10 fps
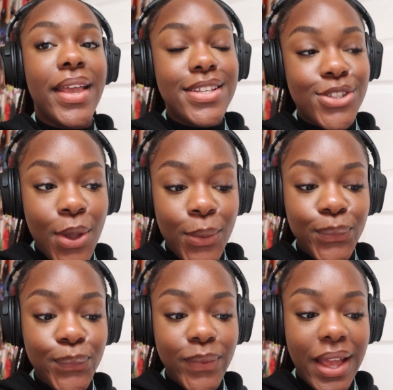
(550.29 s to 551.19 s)
so
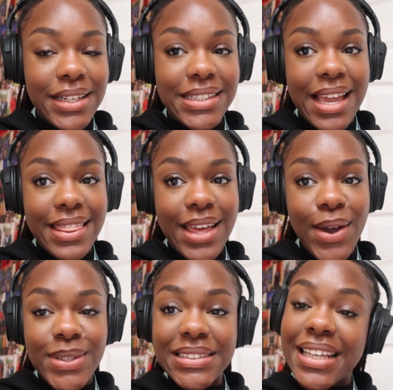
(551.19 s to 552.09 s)
I need to get there
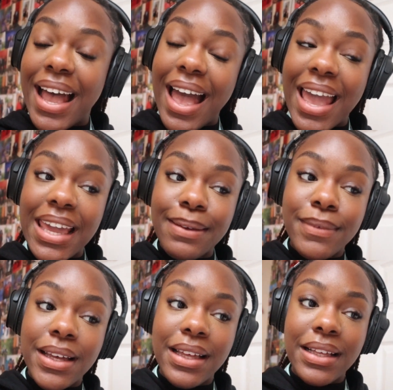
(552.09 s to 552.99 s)
on
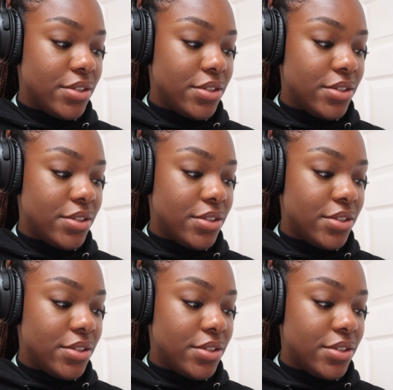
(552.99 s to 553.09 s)
time.